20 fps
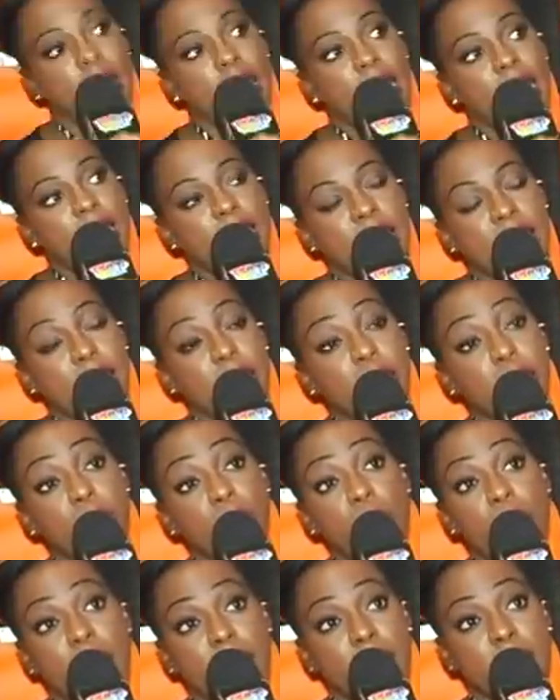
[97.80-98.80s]
art a
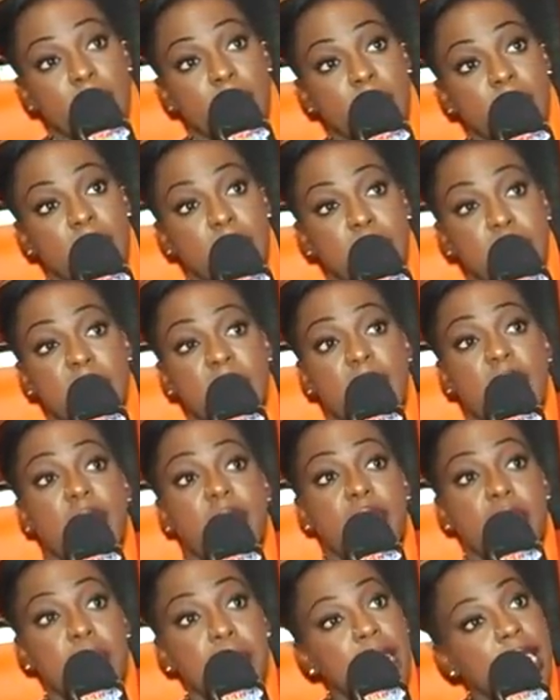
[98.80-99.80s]
new artists, especially a
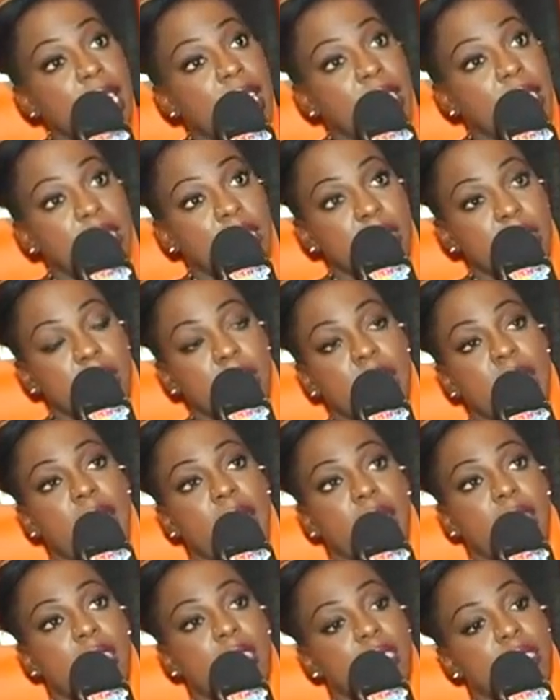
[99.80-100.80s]
female artist, to
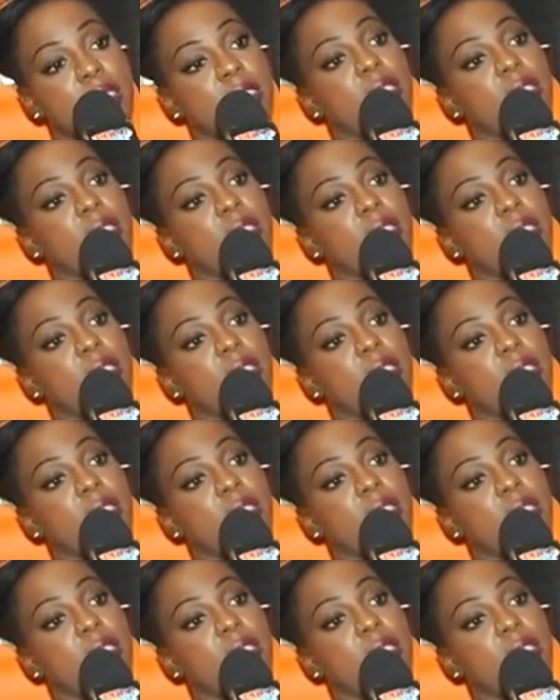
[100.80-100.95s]
like